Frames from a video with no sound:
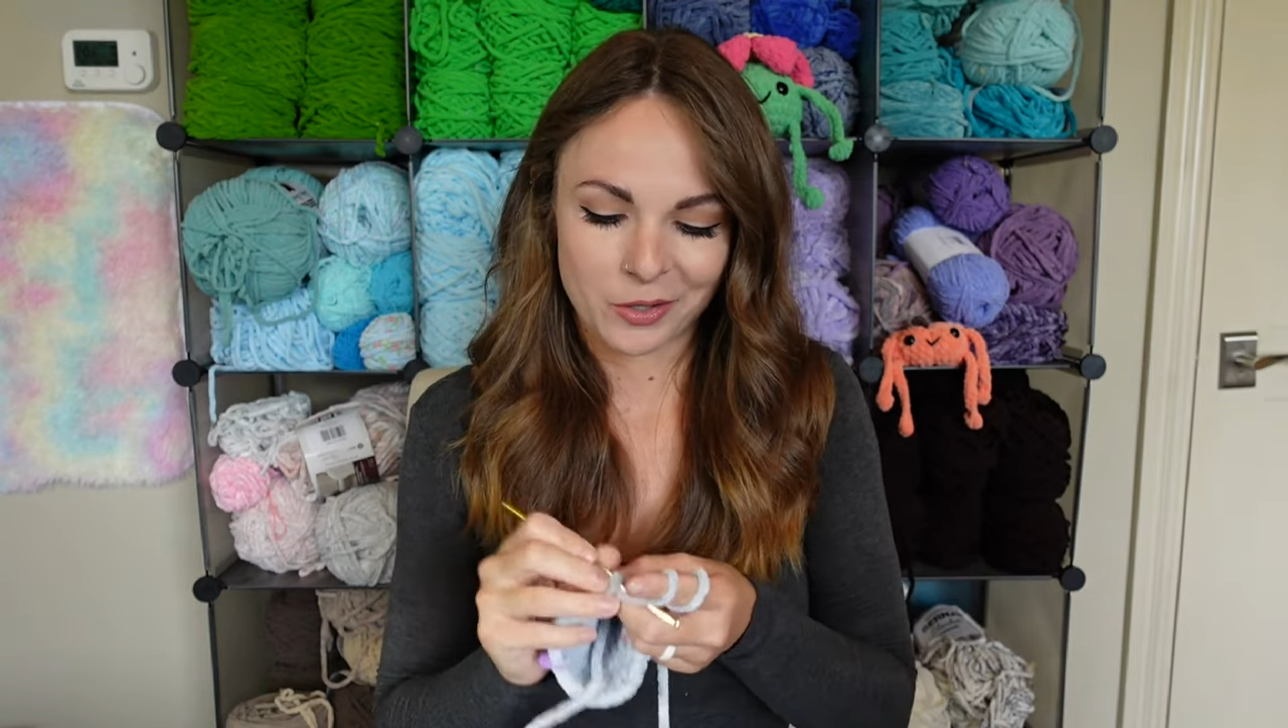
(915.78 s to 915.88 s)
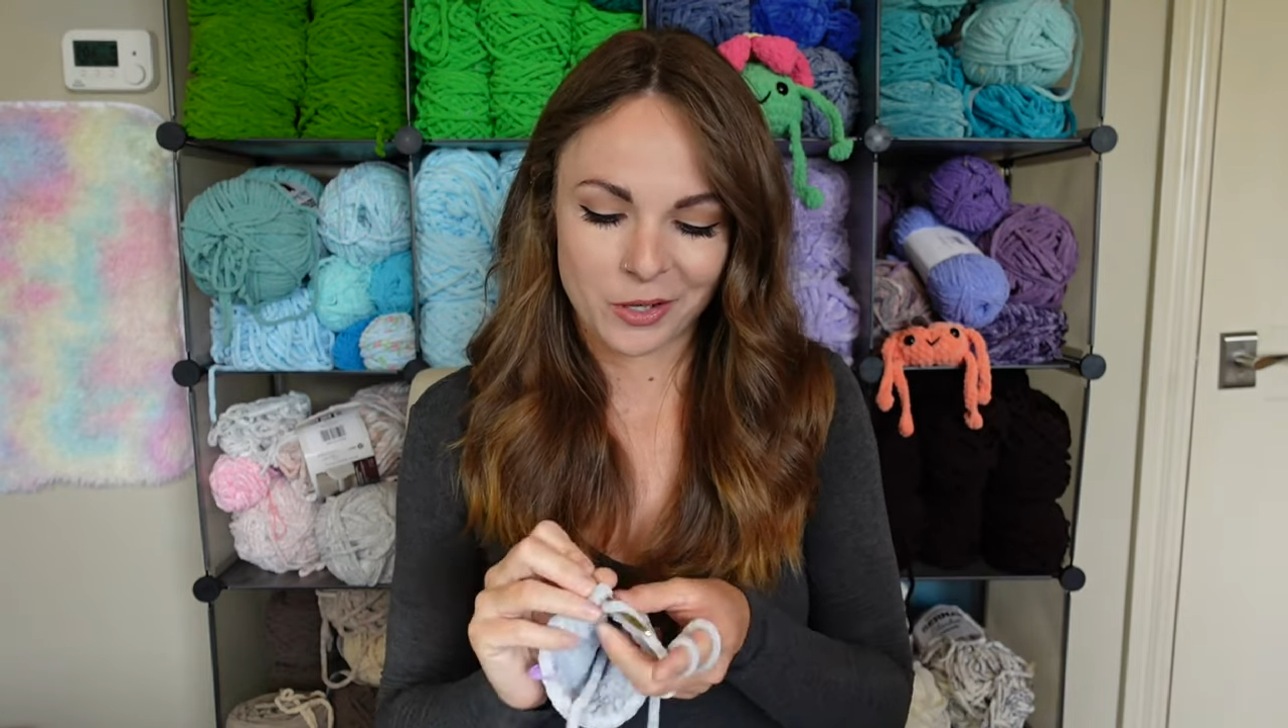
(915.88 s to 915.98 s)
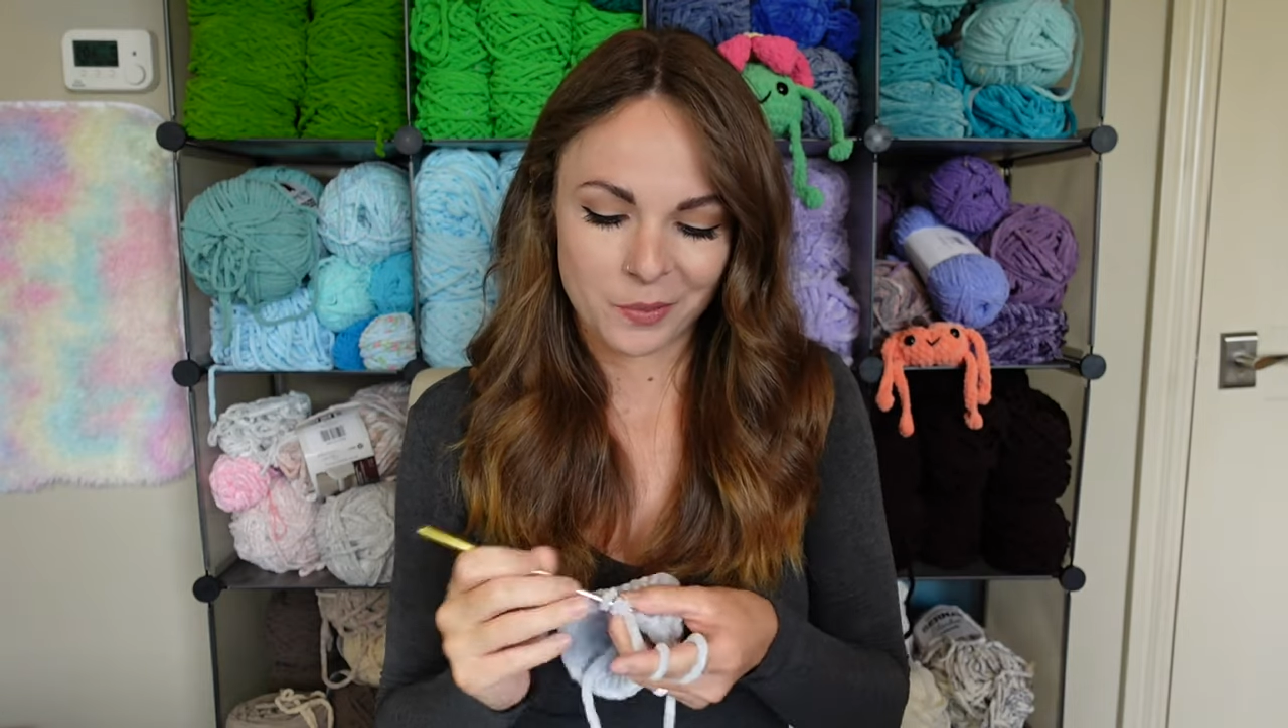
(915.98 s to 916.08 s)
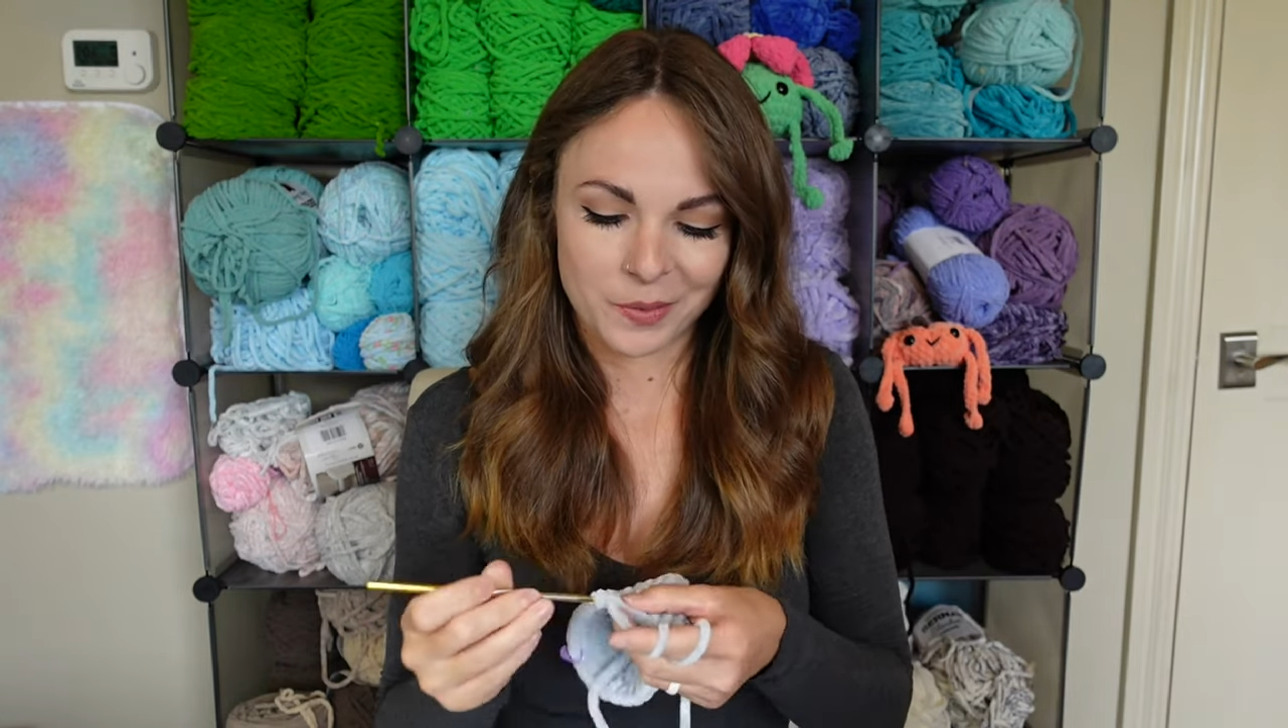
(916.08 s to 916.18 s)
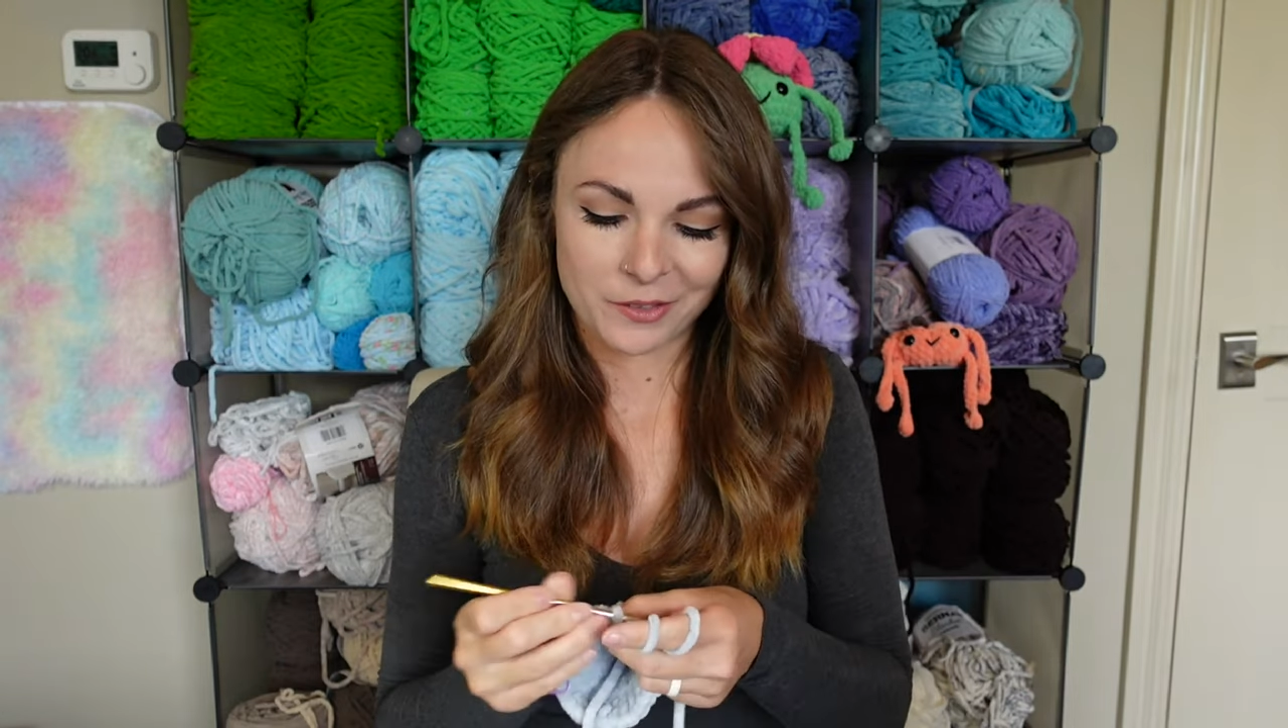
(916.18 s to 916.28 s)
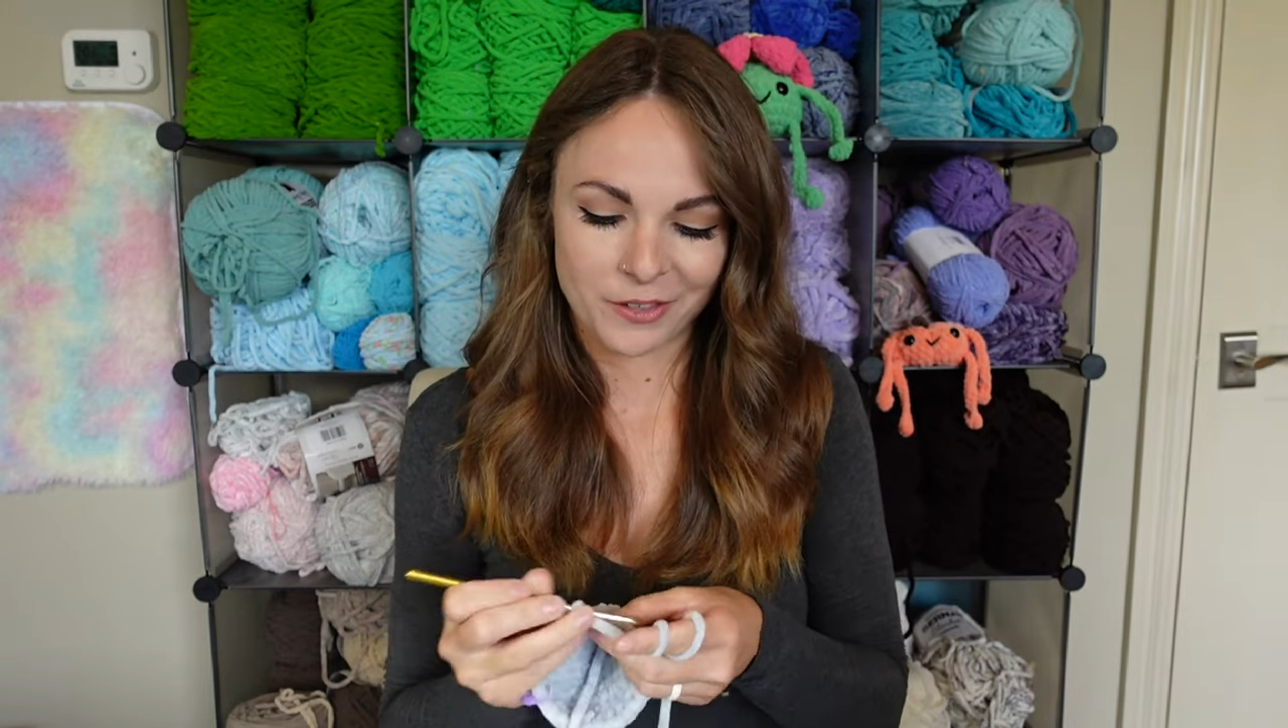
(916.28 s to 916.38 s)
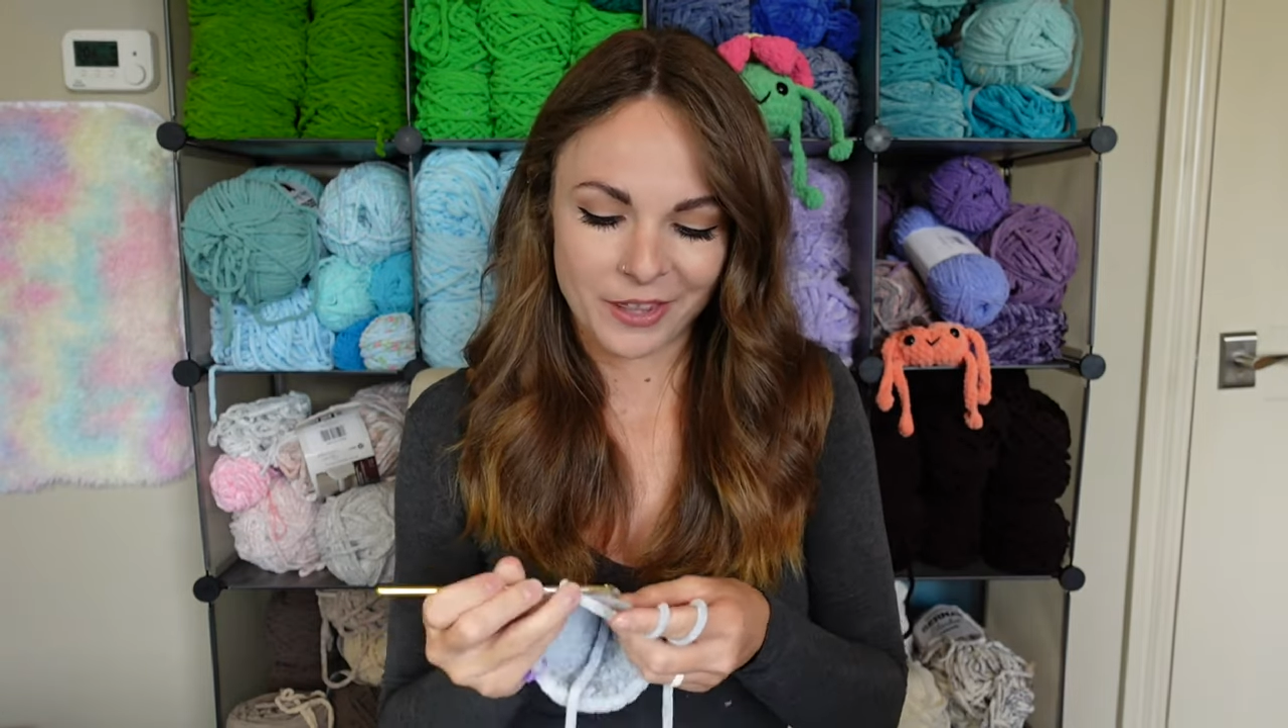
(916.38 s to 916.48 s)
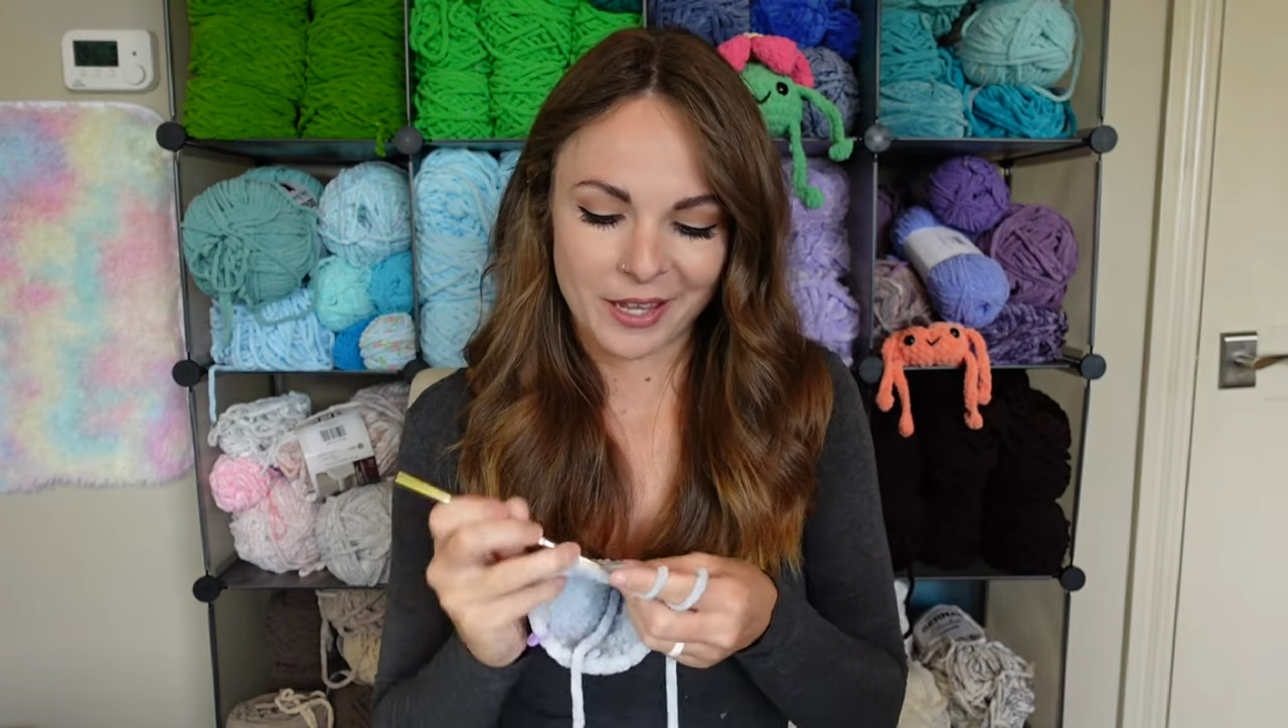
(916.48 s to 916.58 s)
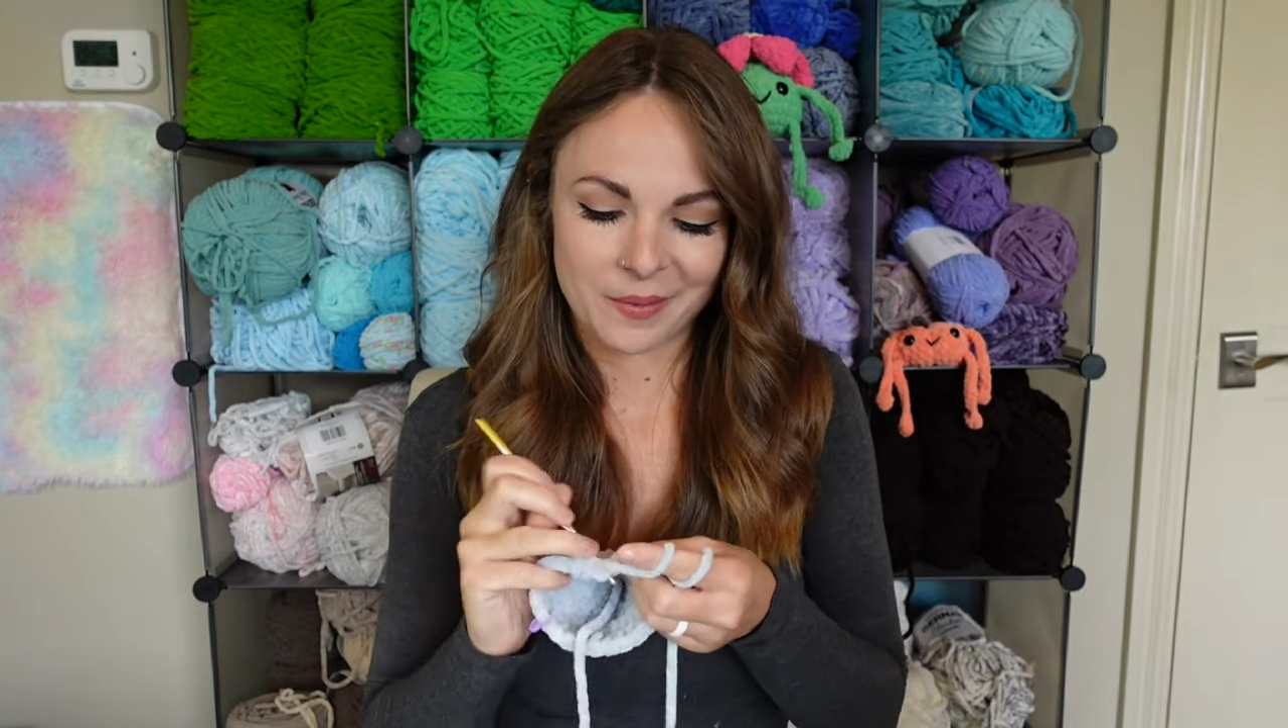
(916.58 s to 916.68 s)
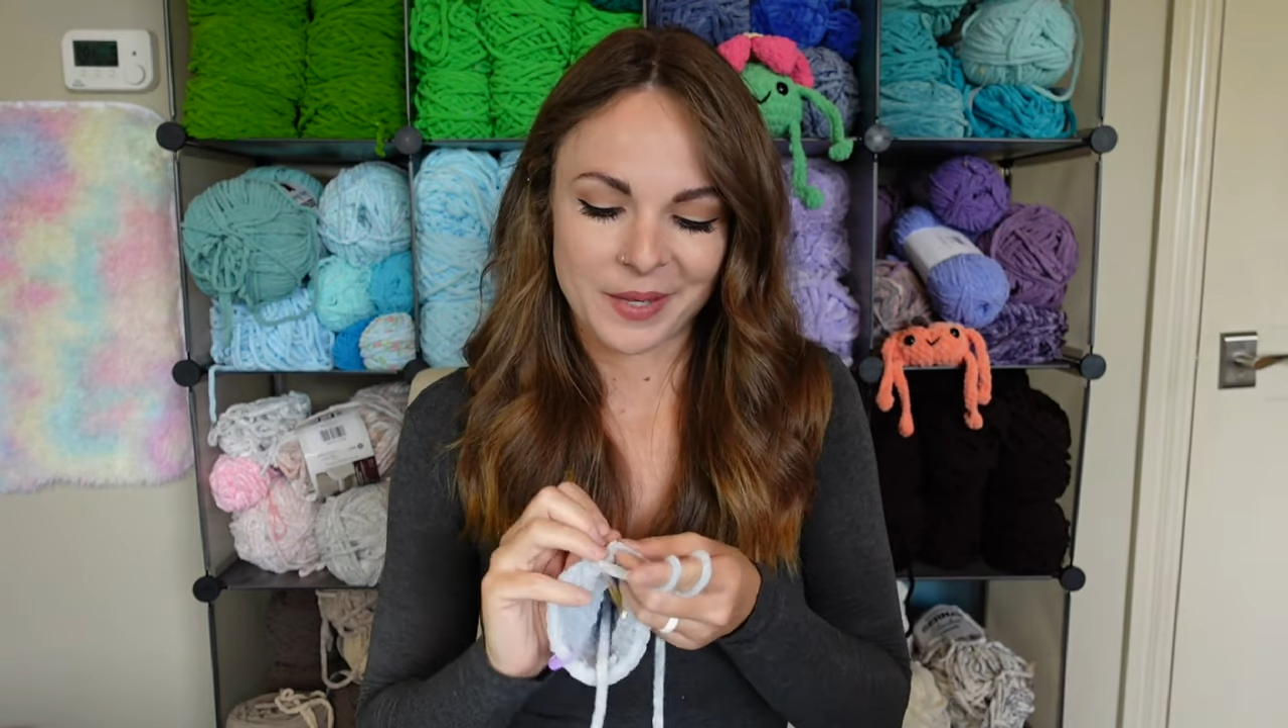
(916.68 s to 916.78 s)
opened for
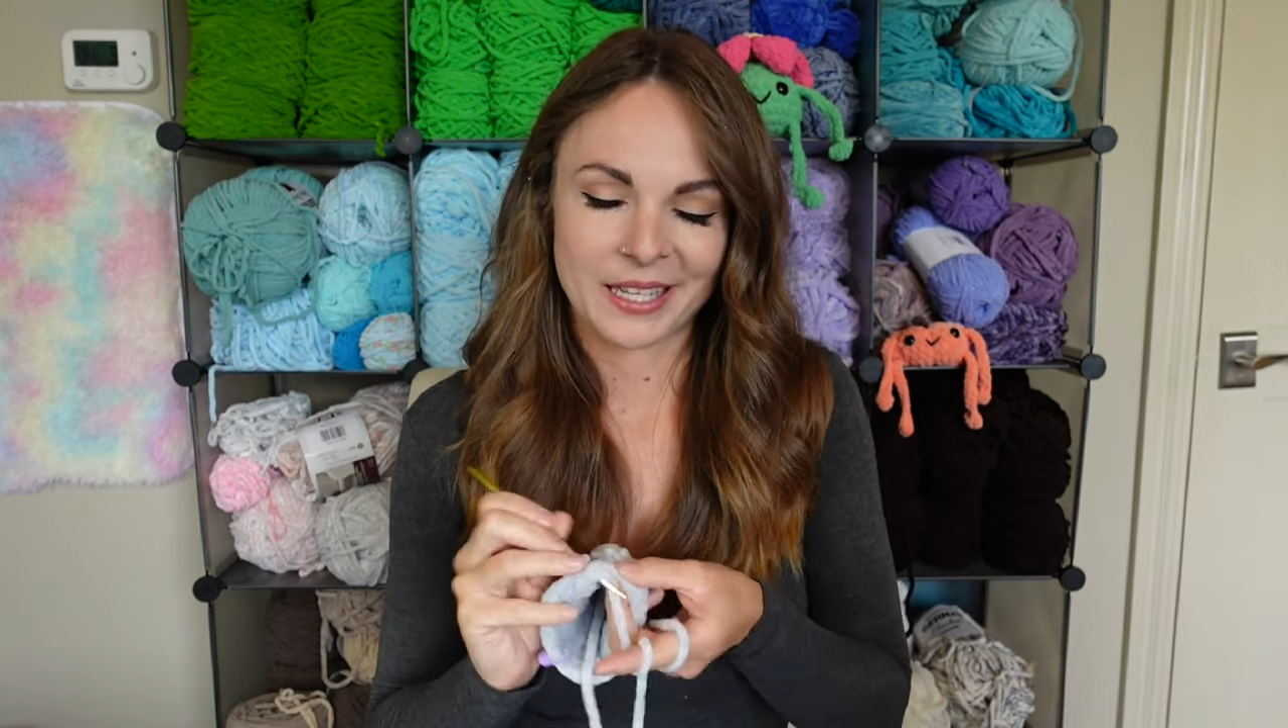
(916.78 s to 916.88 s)
them,